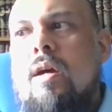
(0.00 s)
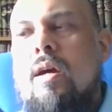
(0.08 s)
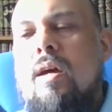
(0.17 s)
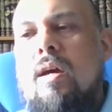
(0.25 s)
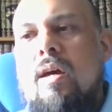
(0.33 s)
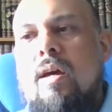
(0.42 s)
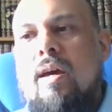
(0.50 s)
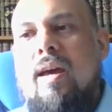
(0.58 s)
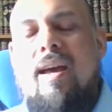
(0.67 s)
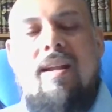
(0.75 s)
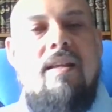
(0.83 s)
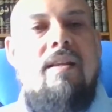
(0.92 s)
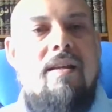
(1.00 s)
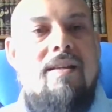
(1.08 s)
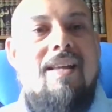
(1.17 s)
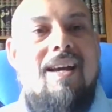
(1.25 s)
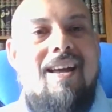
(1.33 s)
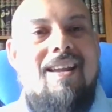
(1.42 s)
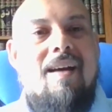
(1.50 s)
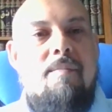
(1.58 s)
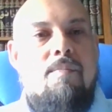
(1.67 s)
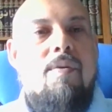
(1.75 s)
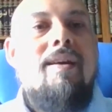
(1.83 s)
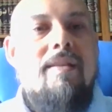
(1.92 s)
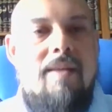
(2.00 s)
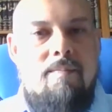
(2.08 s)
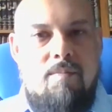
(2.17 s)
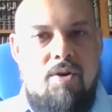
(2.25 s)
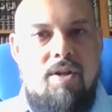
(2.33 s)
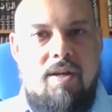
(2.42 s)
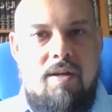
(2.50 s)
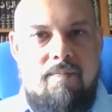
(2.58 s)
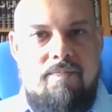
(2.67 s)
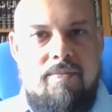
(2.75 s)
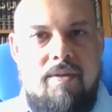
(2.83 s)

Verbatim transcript: uh, anything that can bring them money,